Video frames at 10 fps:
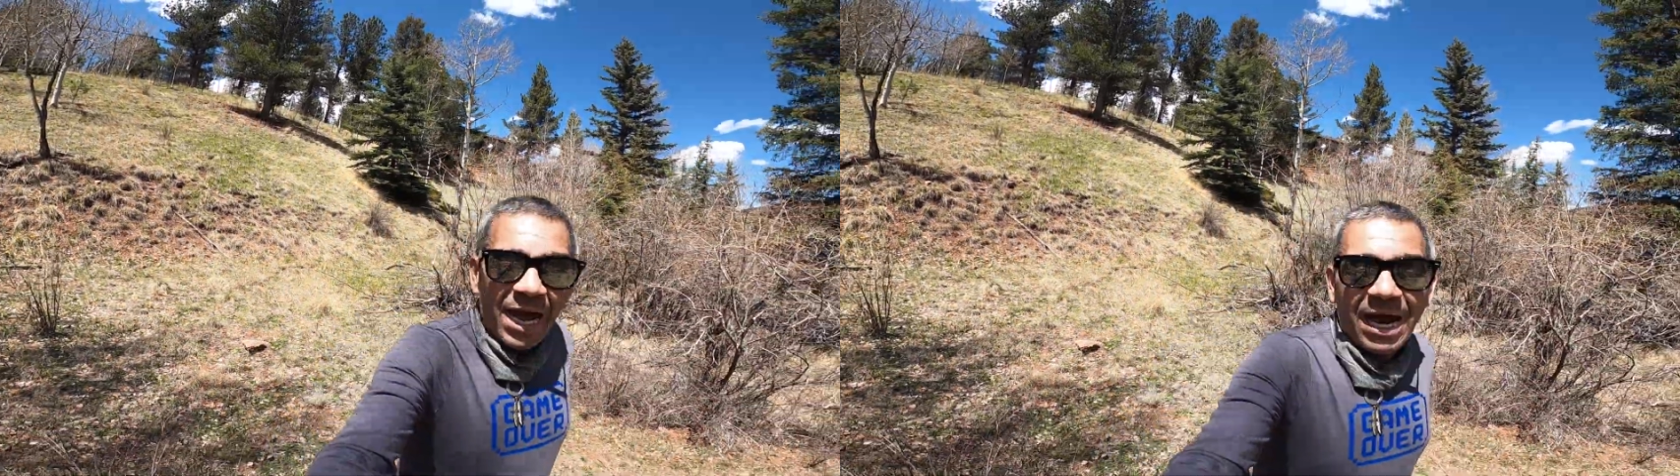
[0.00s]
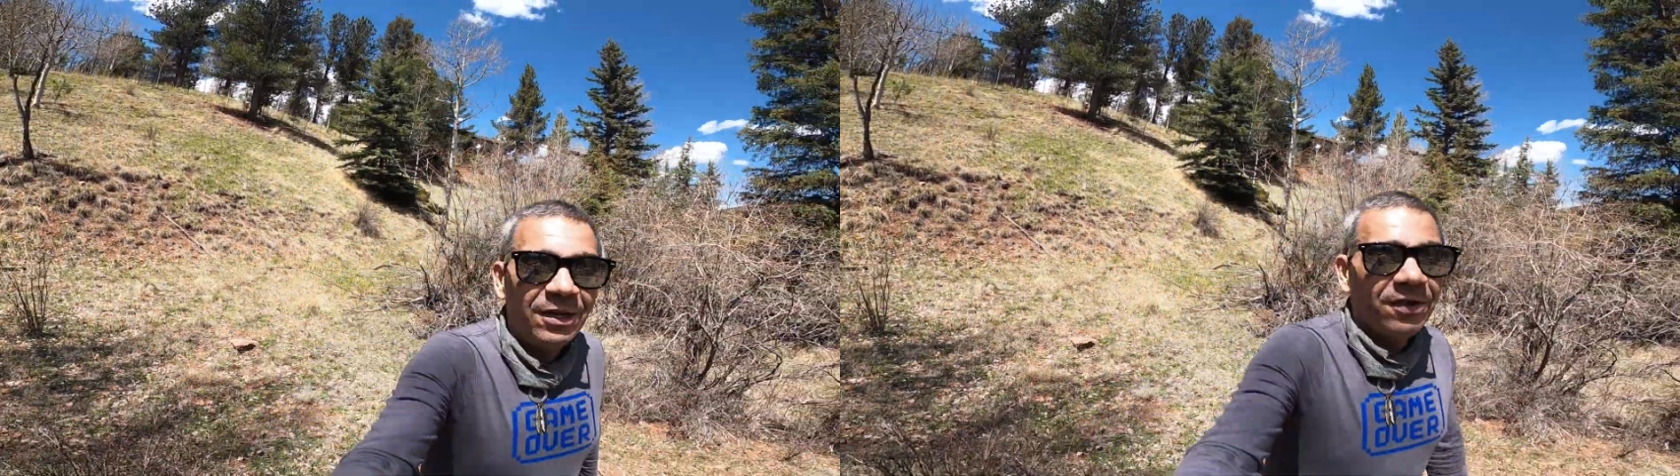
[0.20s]

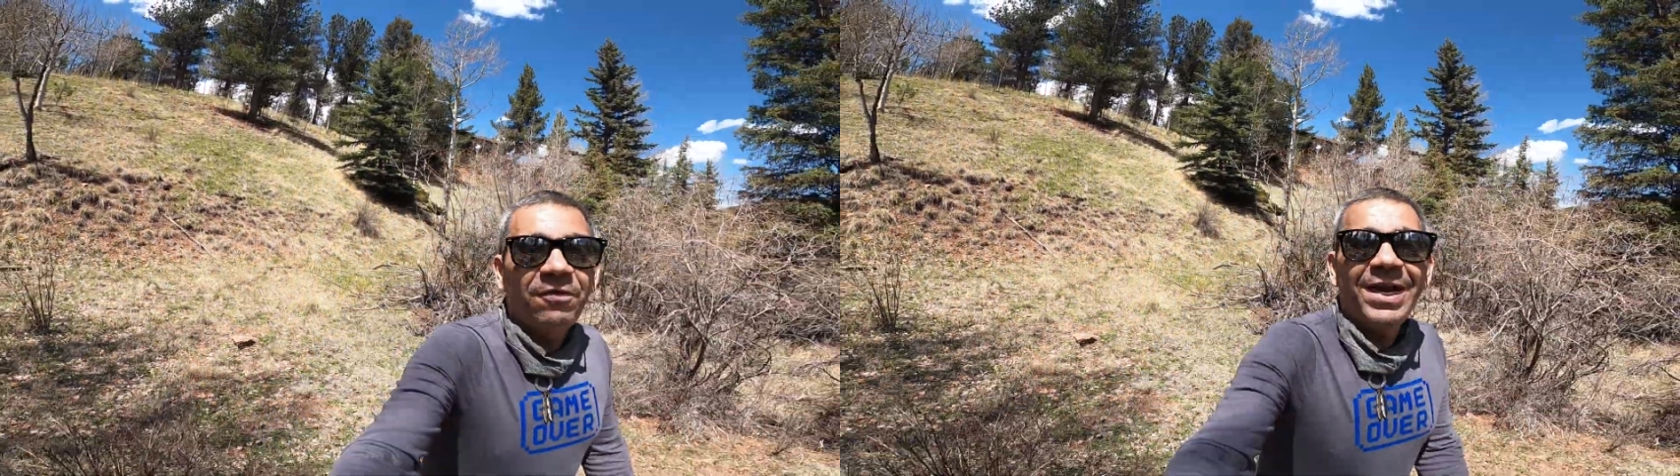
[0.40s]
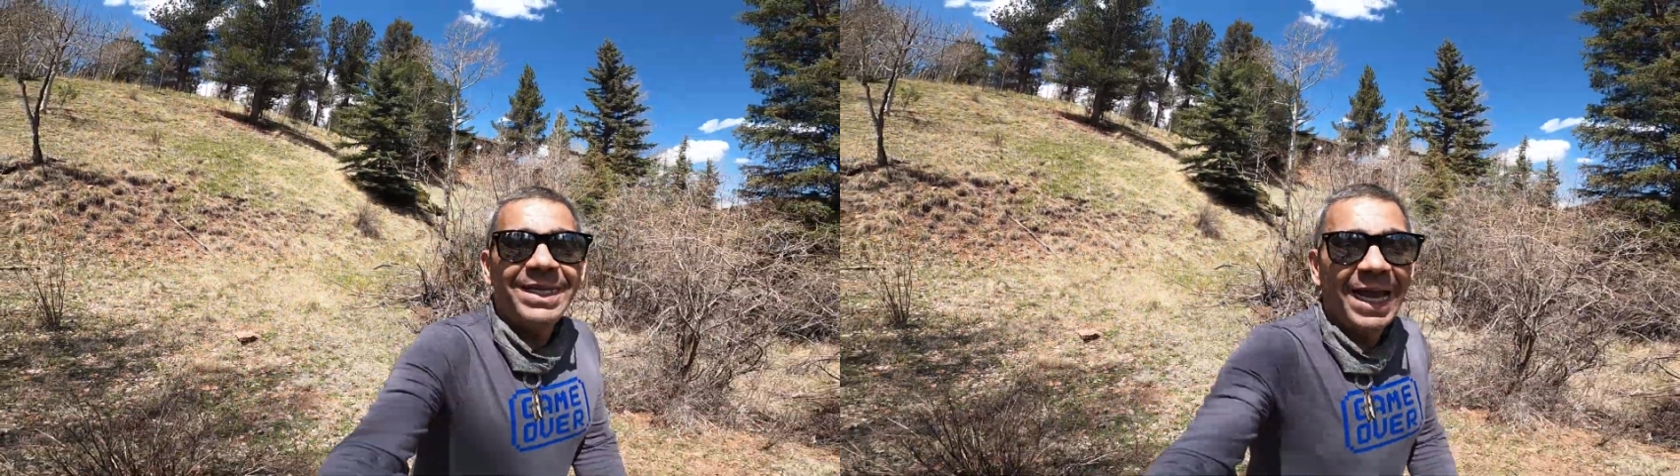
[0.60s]
and it's
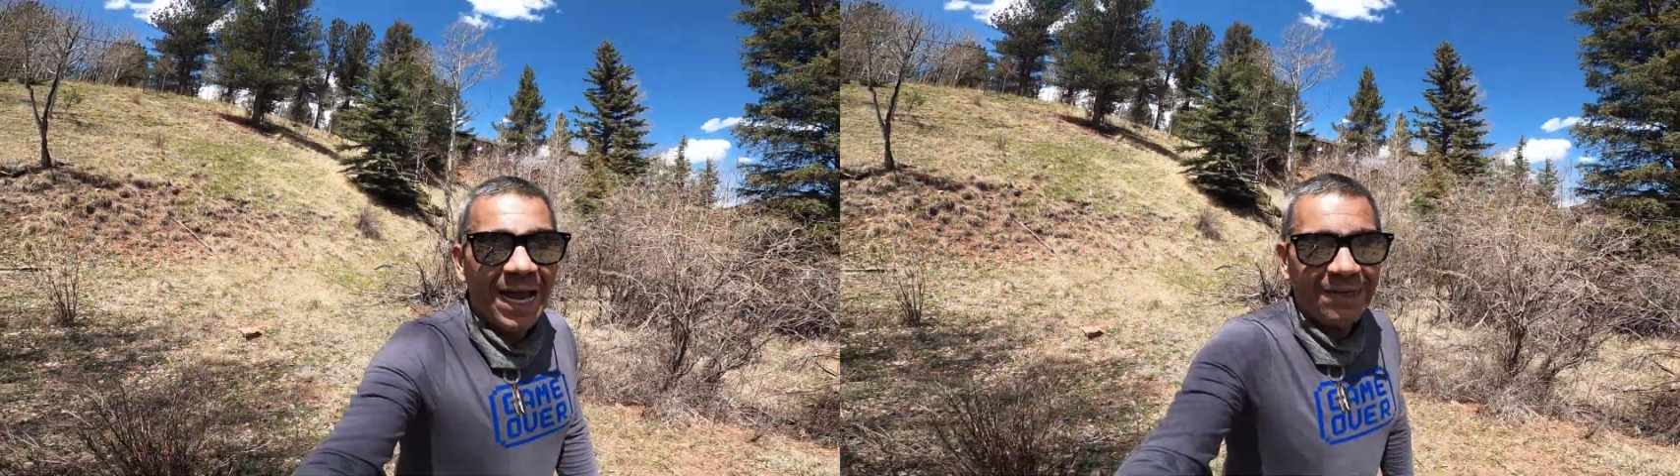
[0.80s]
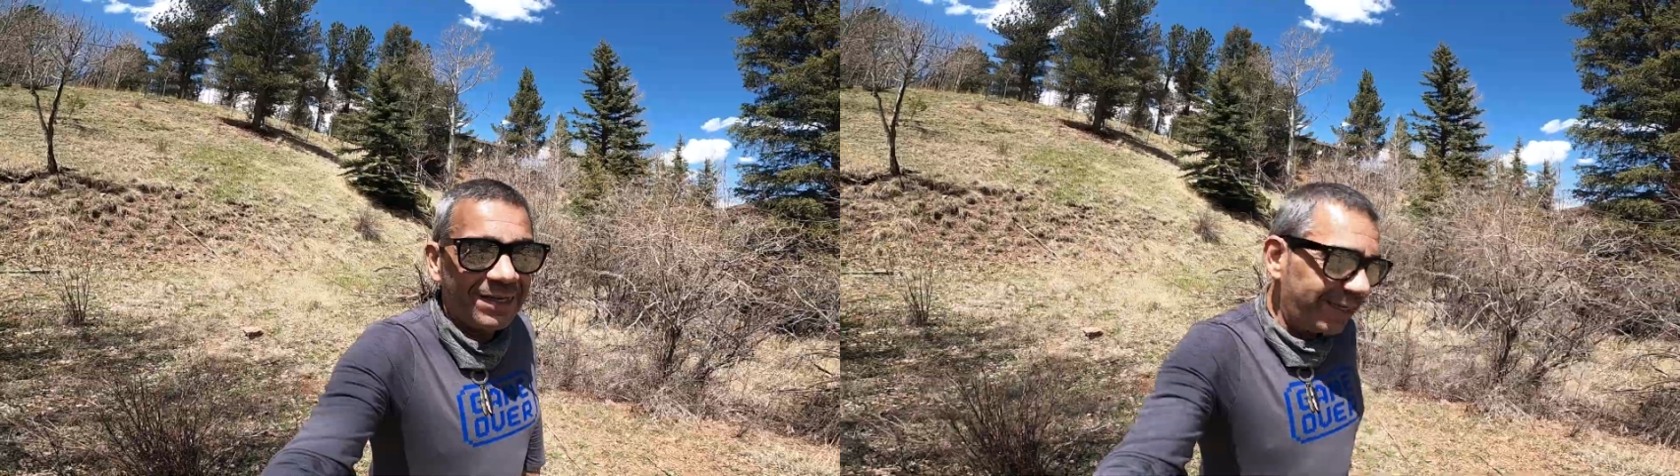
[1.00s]
a
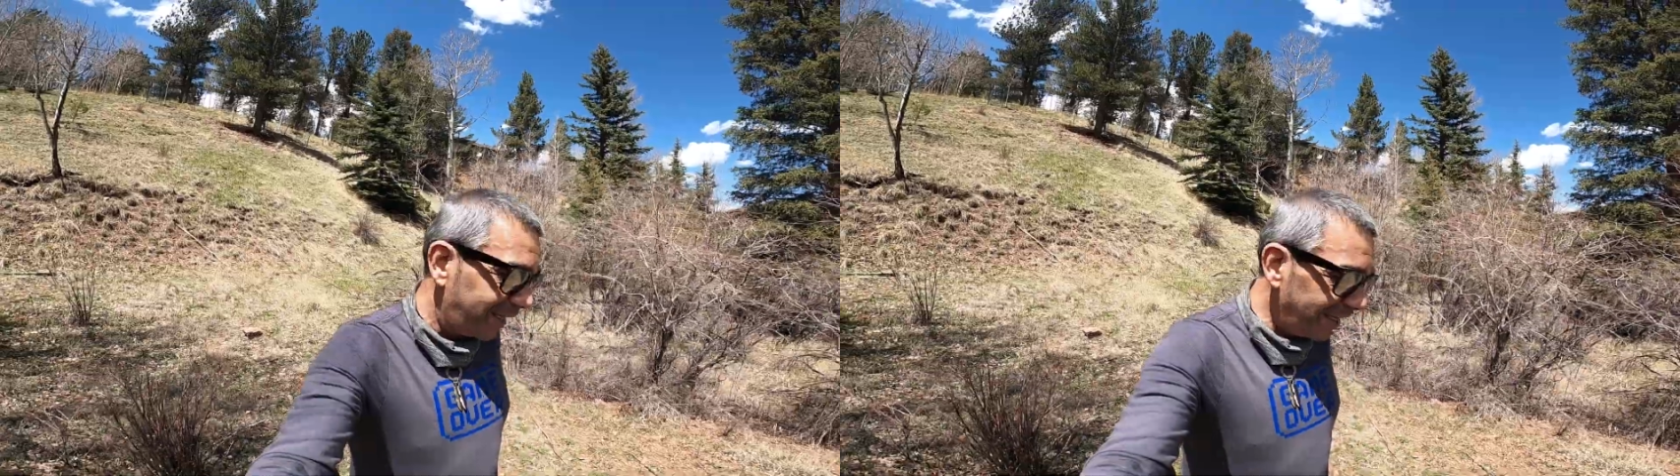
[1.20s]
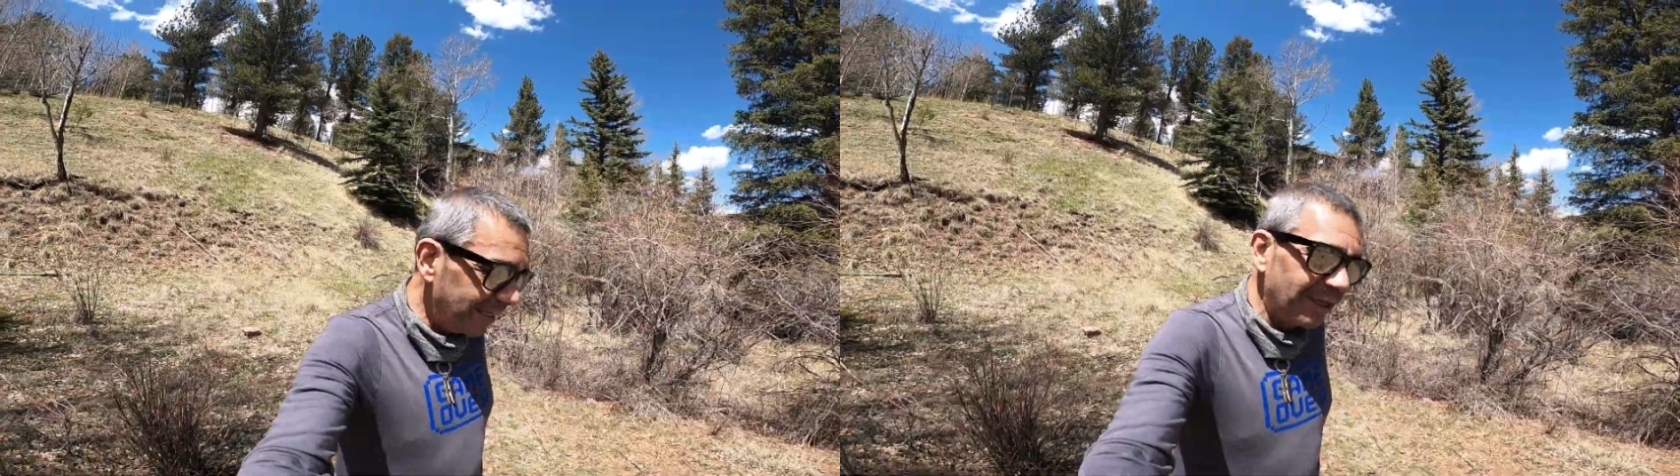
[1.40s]
fantastic
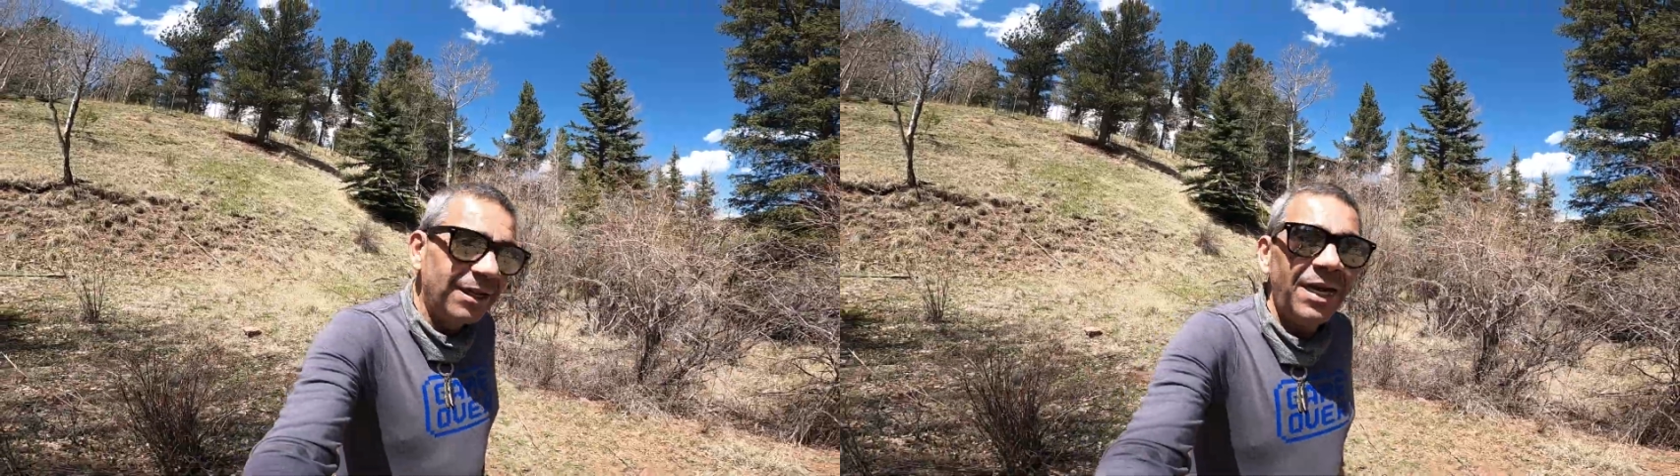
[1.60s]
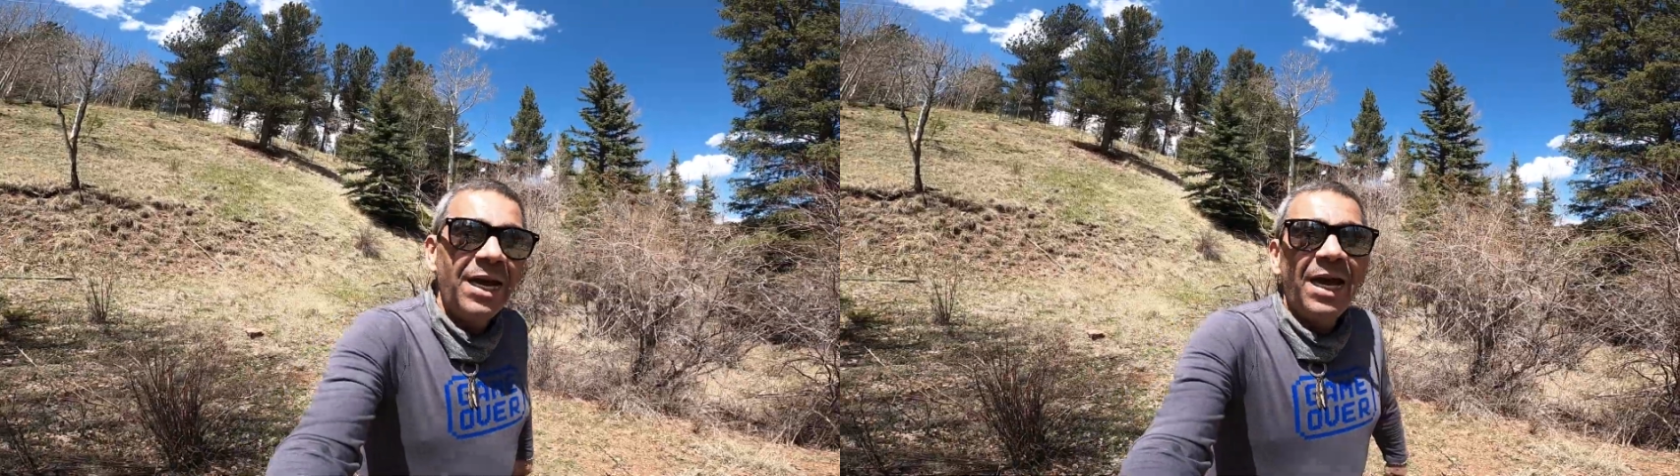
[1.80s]
deal,